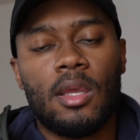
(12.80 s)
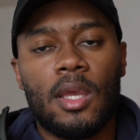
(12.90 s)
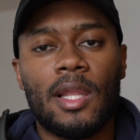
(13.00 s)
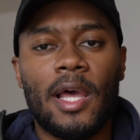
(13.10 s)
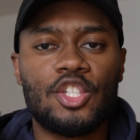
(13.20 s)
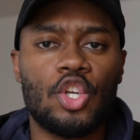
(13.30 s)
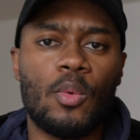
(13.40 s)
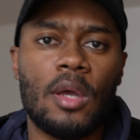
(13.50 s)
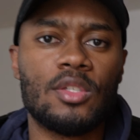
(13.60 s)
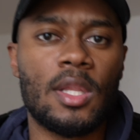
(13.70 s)
Yeah, last year
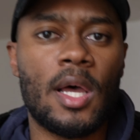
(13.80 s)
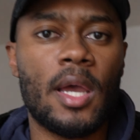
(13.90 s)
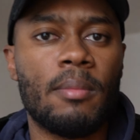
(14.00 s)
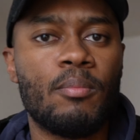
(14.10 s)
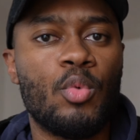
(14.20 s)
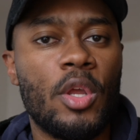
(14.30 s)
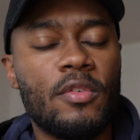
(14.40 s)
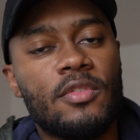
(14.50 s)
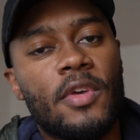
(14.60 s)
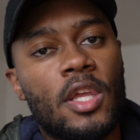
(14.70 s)
around July,
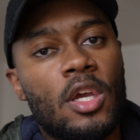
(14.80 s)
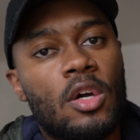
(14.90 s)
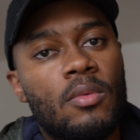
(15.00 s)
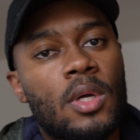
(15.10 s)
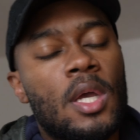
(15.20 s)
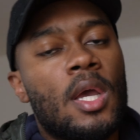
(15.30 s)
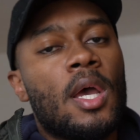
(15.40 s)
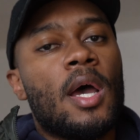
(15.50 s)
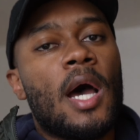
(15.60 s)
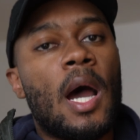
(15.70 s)
previous video,
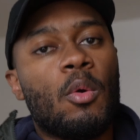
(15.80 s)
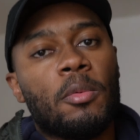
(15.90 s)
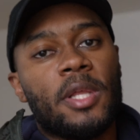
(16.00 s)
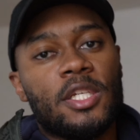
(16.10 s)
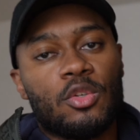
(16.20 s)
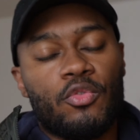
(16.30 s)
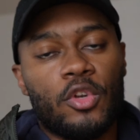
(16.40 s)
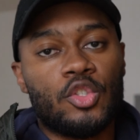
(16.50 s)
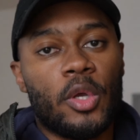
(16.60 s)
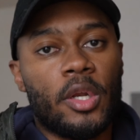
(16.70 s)
I replaced the
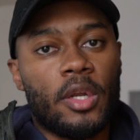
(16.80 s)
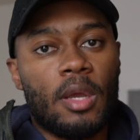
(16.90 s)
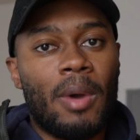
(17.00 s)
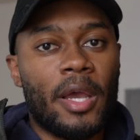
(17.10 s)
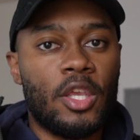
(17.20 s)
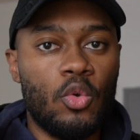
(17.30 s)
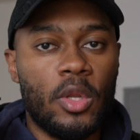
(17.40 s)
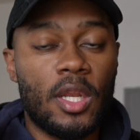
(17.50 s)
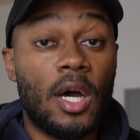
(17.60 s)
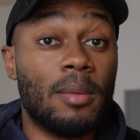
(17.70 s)
refrigerator in my
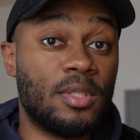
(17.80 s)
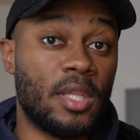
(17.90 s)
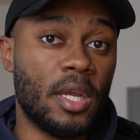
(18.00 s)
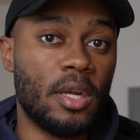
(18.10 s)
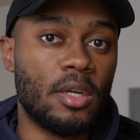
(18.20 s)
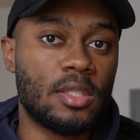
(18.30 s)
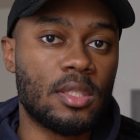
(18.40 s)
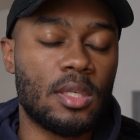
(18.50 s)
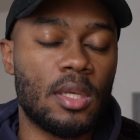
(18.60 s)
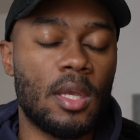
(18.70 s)
unit
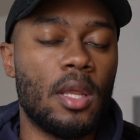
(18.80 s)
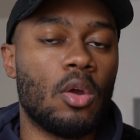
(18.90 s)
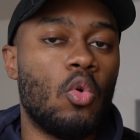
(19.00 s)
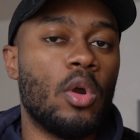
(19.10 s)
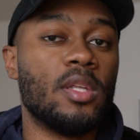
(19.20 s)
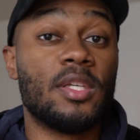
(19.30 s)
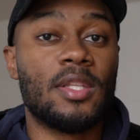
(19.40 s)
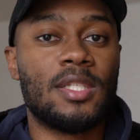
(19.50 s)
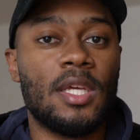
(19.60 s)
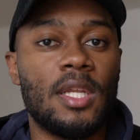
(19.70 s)
upstairs. And according to
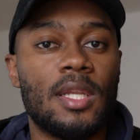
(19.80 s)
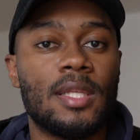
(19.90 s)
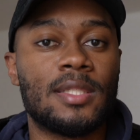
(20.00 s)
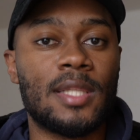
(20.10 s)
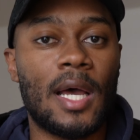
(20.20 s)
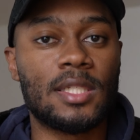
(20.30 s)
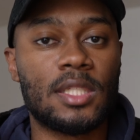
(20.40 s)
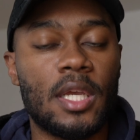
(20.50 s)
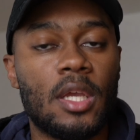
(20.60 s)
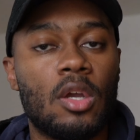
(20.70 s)
the tenant, it's not
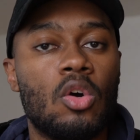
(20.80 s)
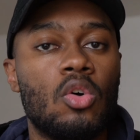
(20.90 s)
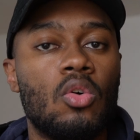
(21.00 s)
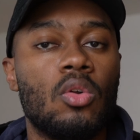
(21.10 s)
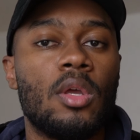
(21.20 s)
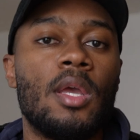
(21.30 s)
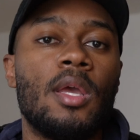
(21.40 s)
staying cold